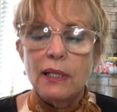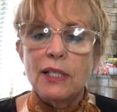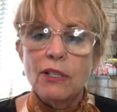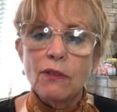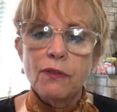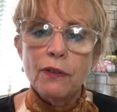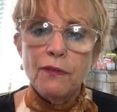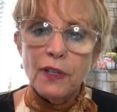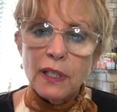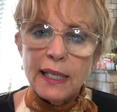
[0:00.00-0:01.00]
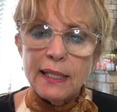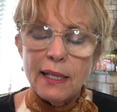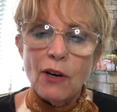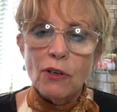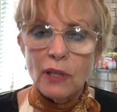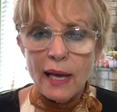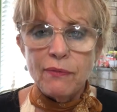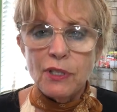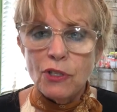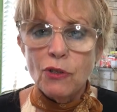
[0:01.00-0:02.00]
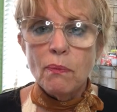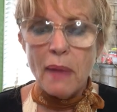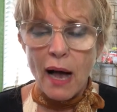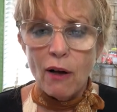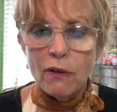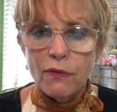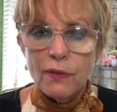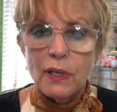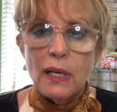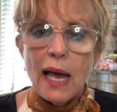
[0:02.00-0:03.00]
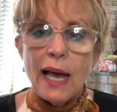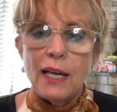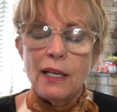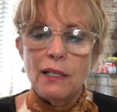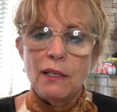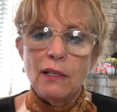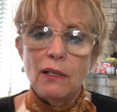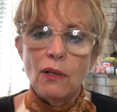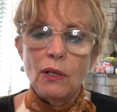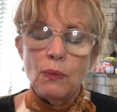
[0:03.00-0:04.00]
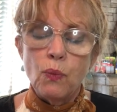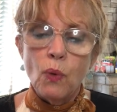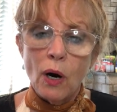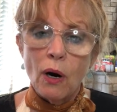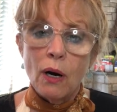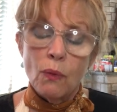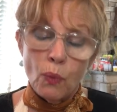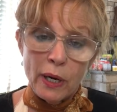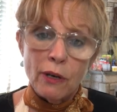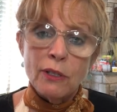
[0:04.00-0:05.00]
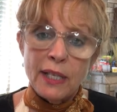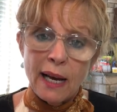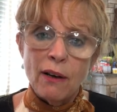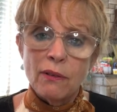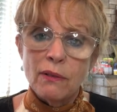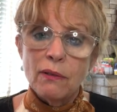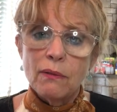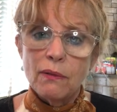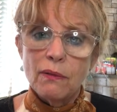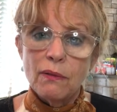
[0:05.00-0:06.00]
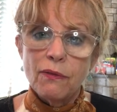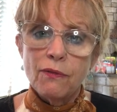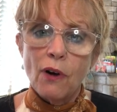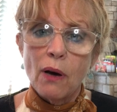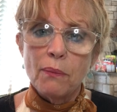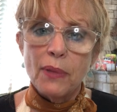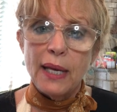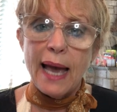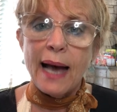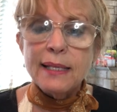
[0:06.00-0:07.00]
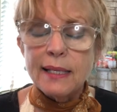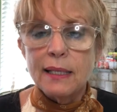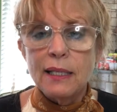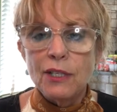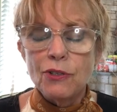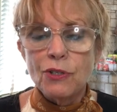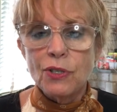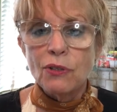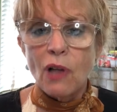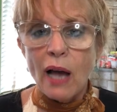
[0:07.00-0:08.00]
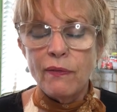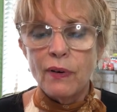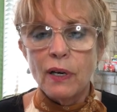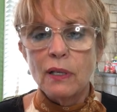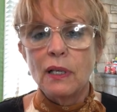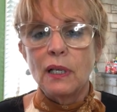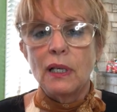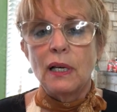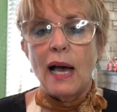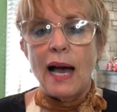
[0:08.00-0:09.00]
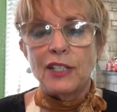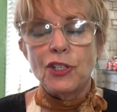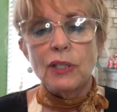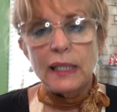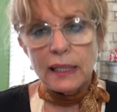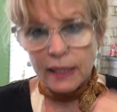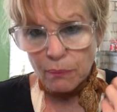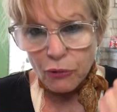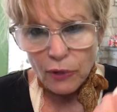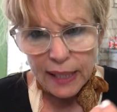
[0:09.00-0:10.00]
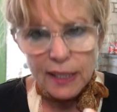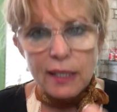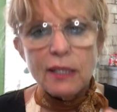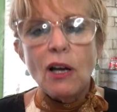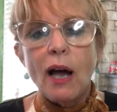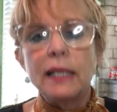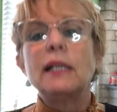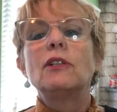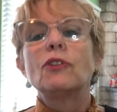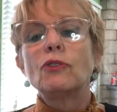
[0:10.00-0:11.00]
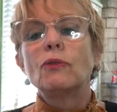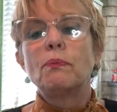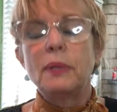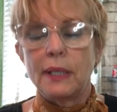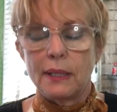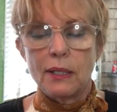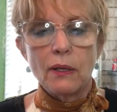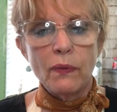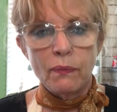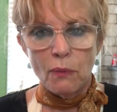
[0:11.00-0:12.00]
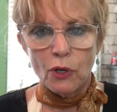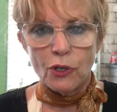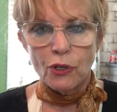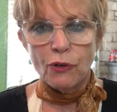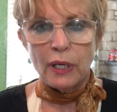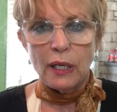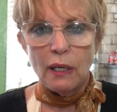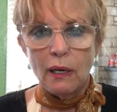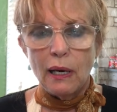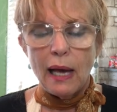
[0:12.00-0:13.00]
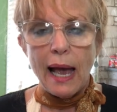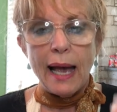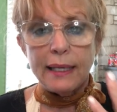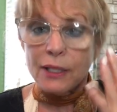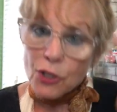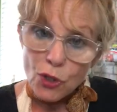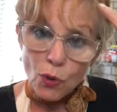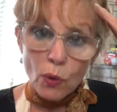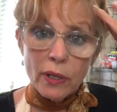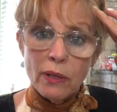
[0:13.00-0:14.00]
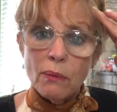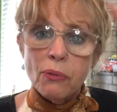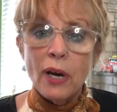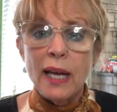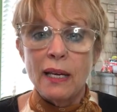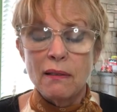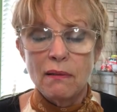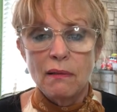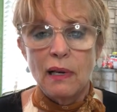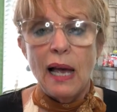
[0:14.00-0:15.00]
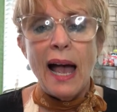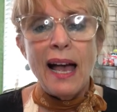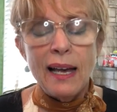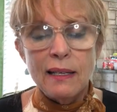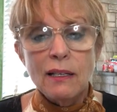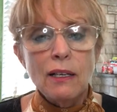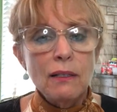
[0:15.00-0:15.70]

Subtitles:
Silver fillings that are left in your mouth and wear down from the acid in your saliva actually liberates tiny little bits of mercury, and it's stored in the brain and